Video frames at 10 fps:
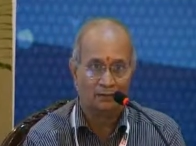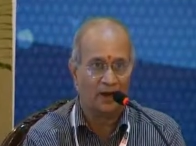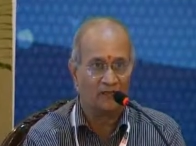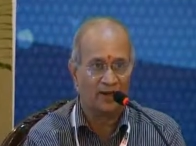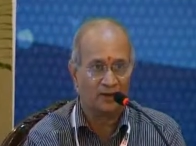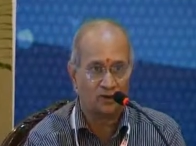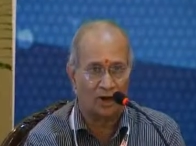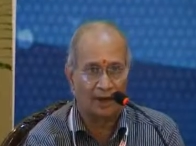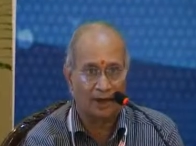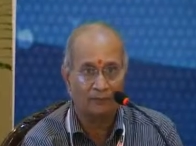Third wing is
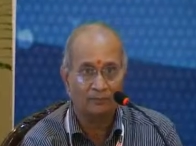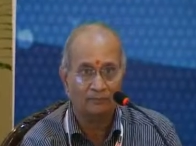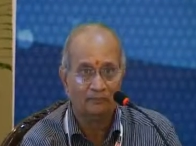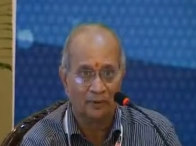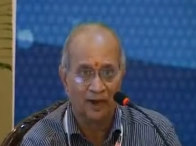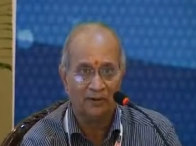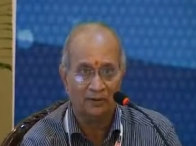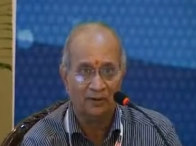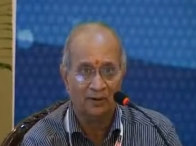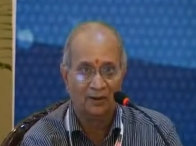not done, right?
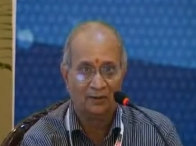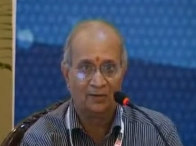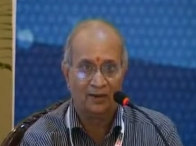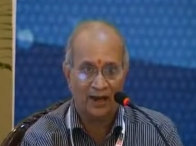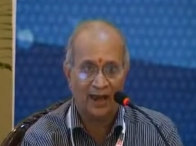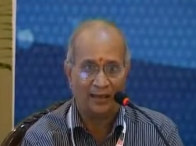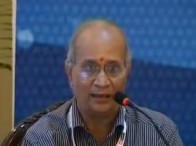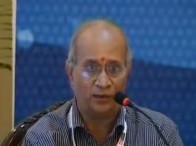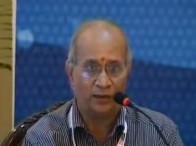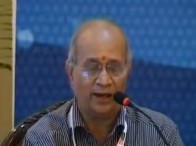So really, I
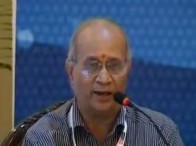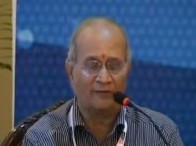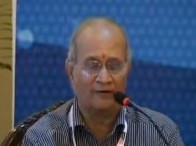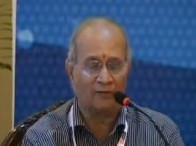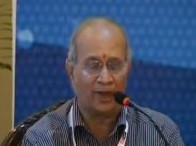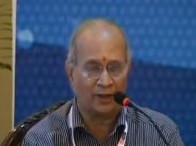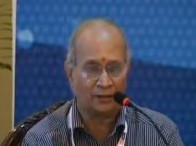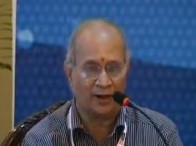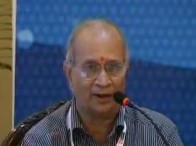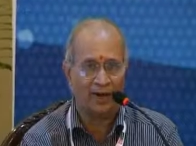think we need revenue
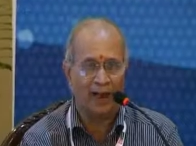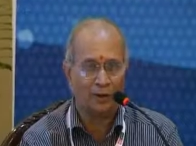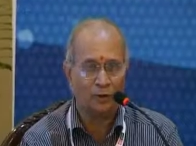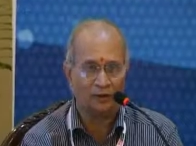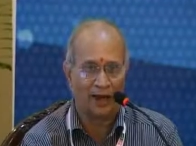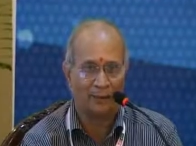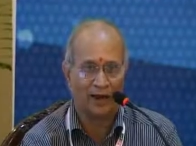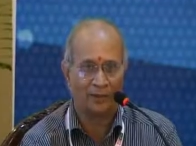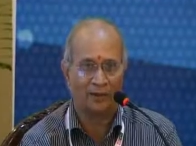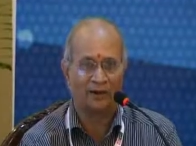management, land use, land
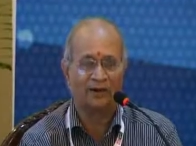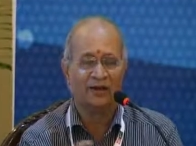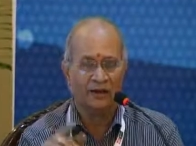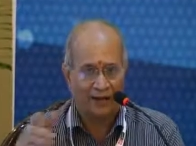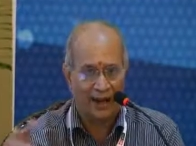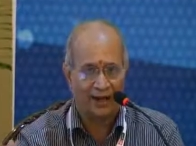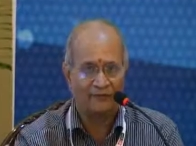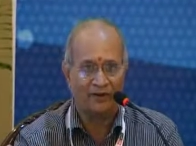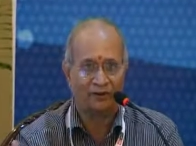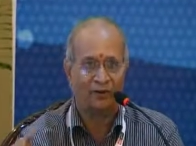management, land
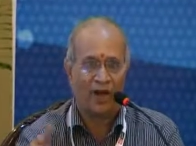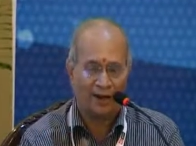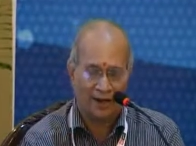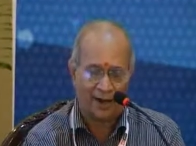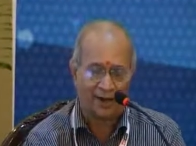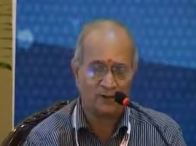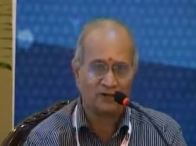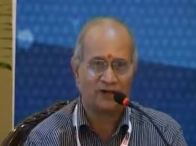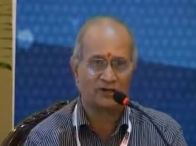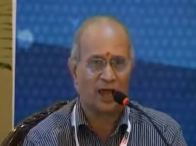revenue and land
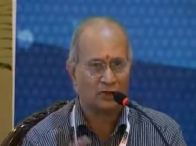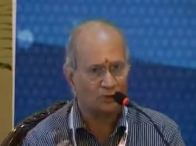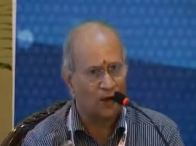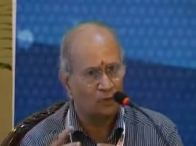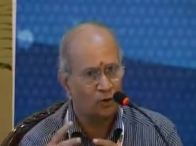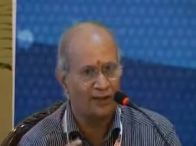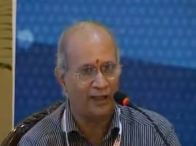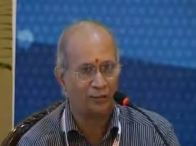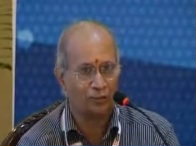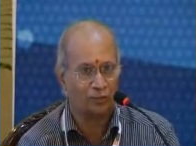registration has to come
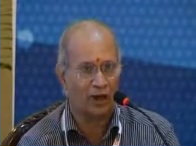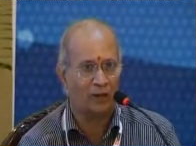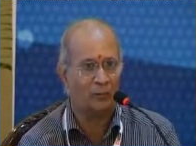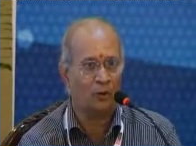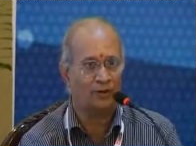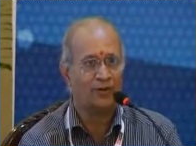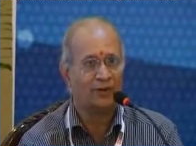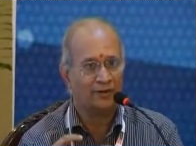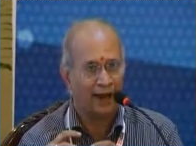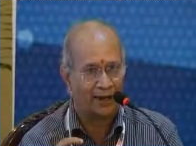together to talk about
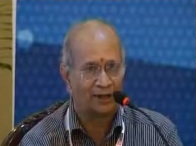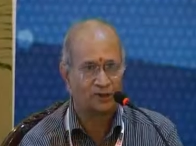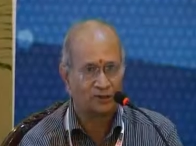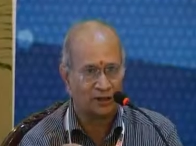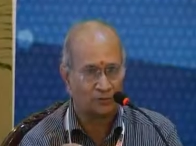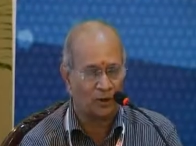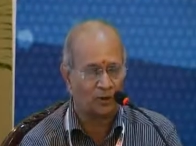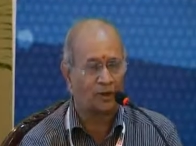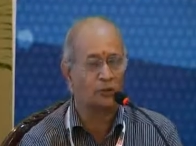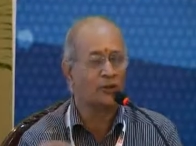the land registration
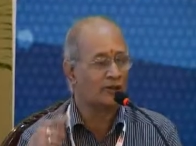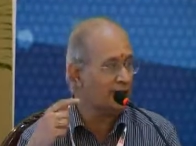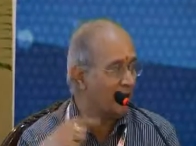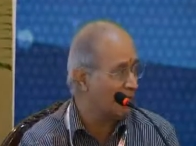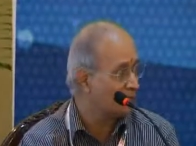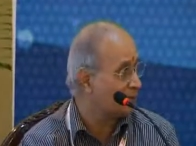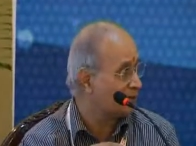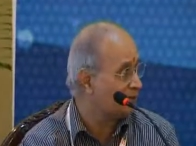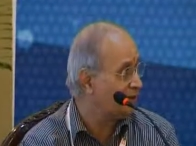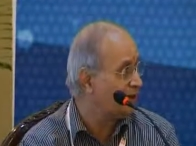project, including GIS
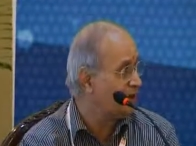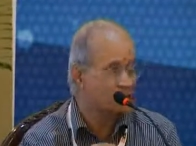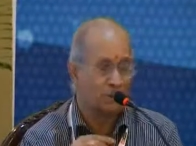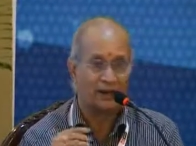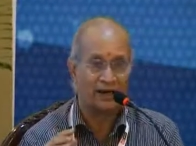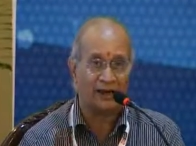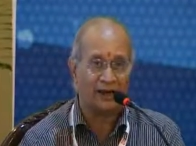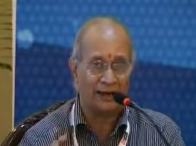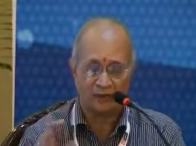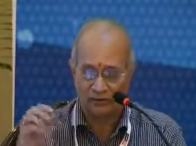special, spatial
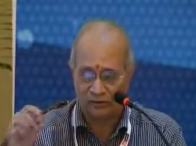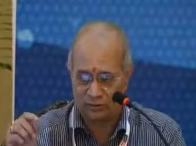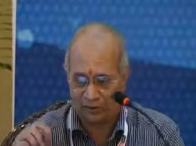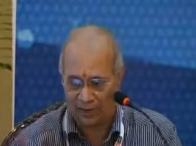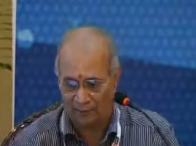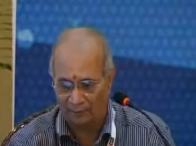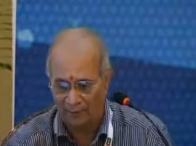integration, which is not done.